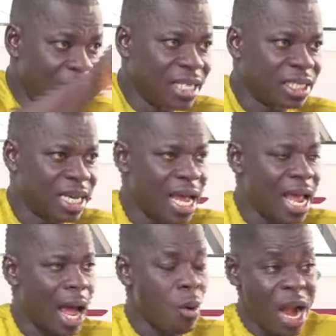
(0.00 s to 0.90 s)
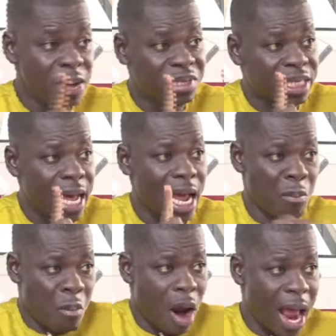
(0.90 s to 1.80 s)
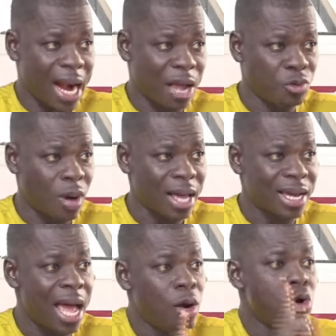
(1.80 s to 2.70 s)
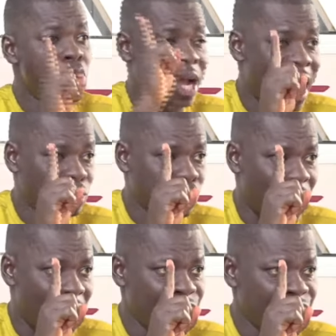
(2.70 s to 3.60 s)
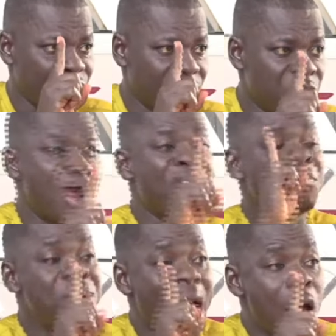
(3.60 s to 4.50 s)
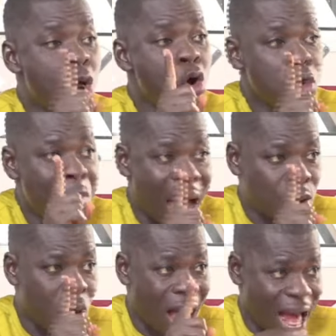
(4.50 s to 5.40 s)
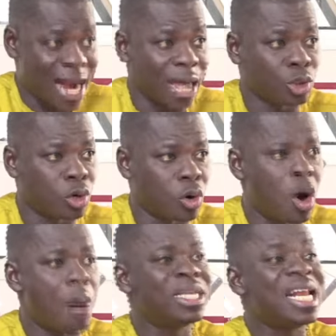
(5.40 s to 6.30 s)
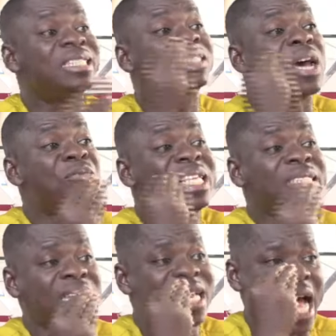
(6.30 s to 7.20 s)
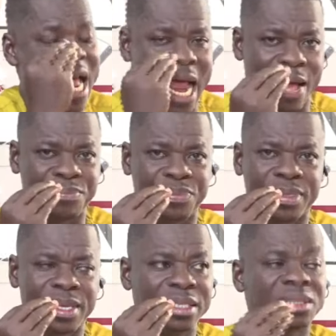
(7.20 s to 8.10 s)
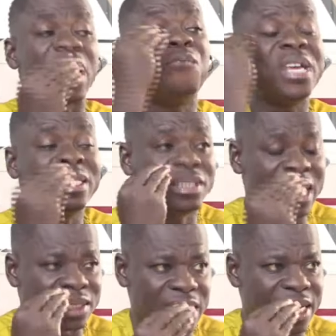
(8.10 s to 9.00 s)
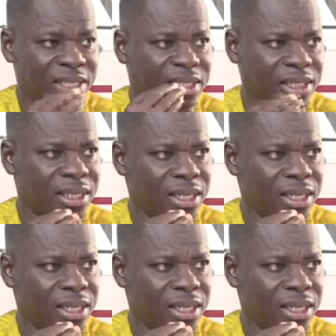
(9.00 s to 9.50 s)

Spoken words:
junction ya ya woni se e bo anajo a car load car so a driver bi a load ba ko a anajo no o mje 70 Ghana 70 cedis